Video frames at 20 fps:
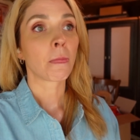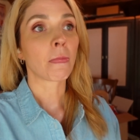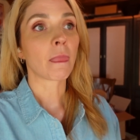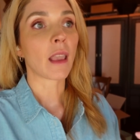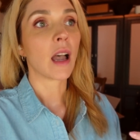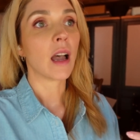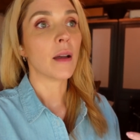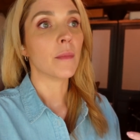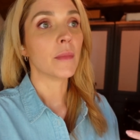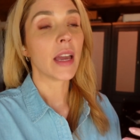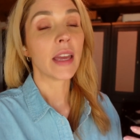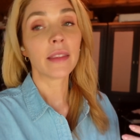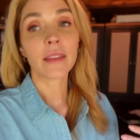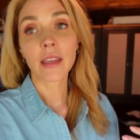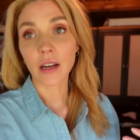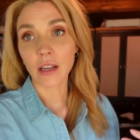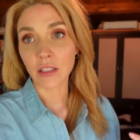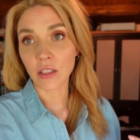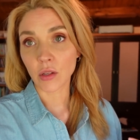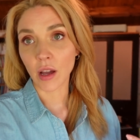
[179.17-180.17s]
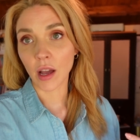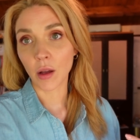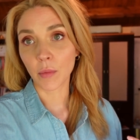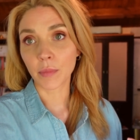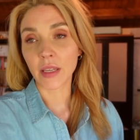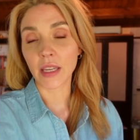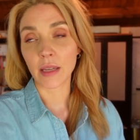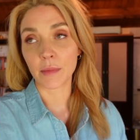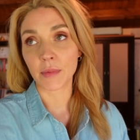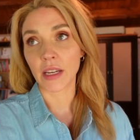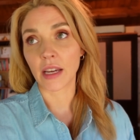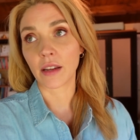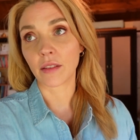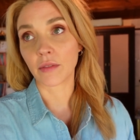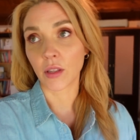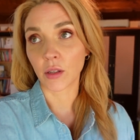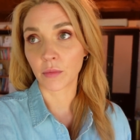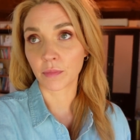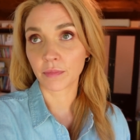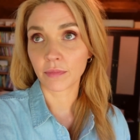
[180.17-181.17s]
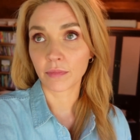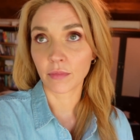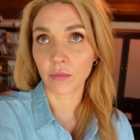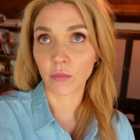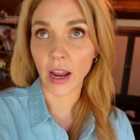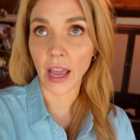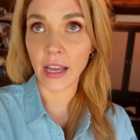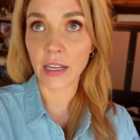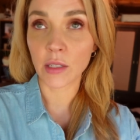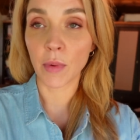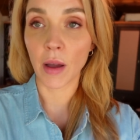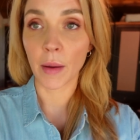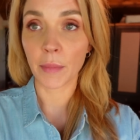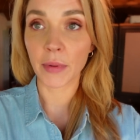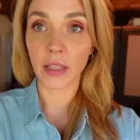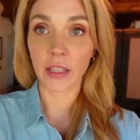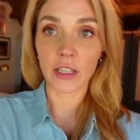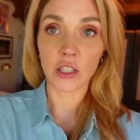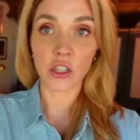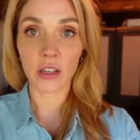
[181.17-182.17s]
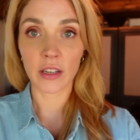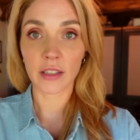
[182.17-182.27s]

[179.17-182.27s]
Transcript: um, and that also help keep down the rat population